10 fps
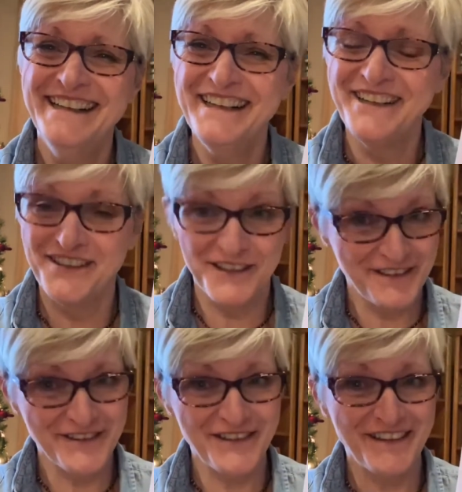your little
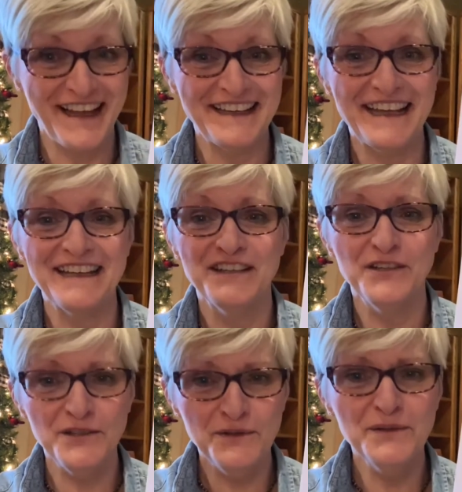circle that day.
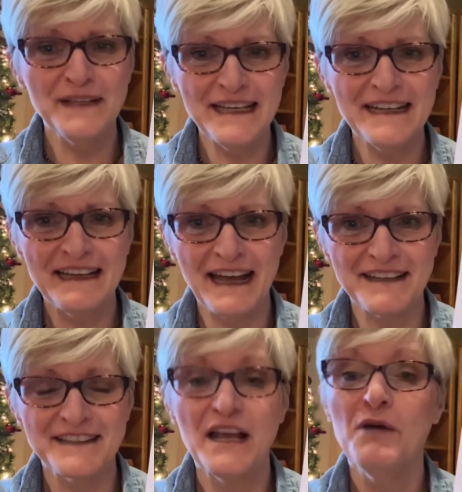You get an
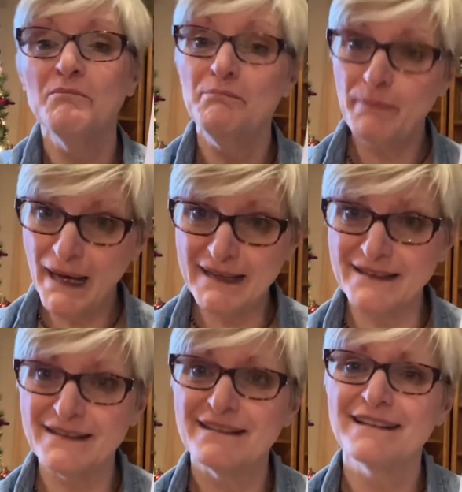X.
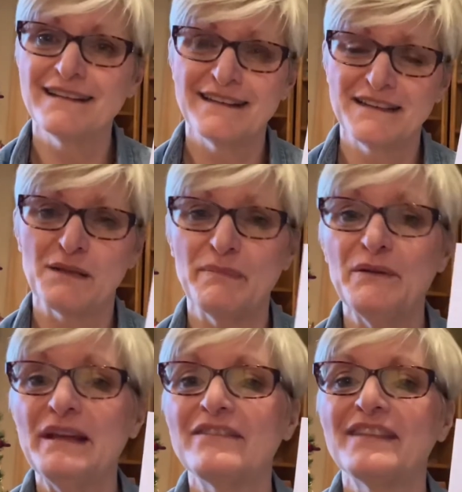But the
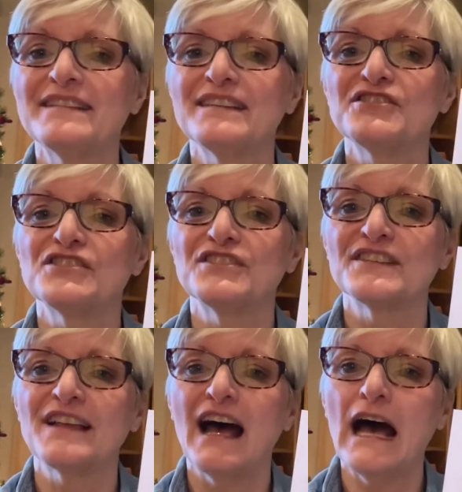beauty of this is you
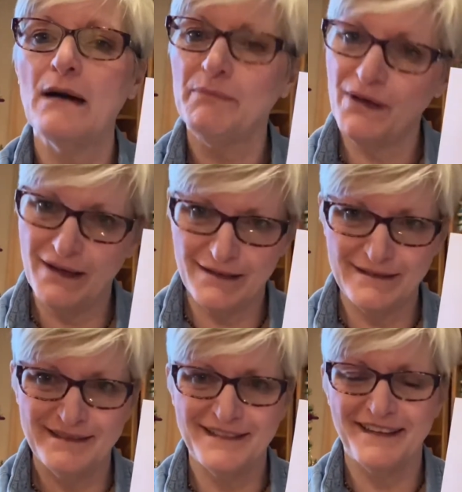just hop
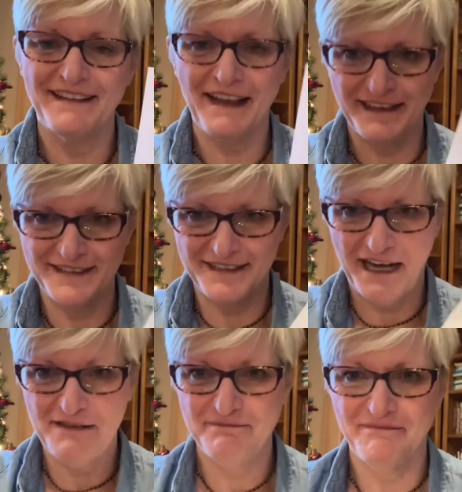on to the next step.
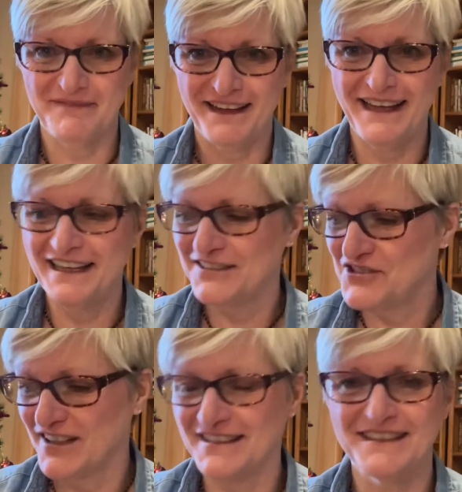Okay,
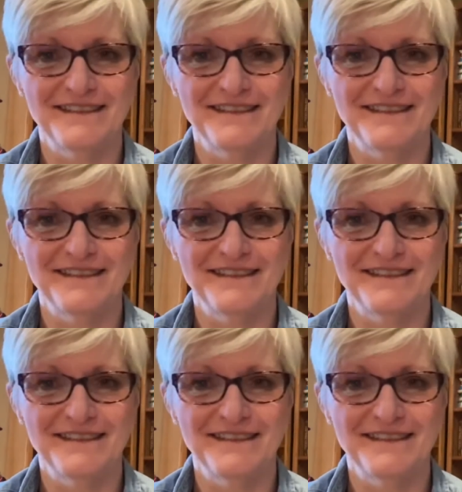just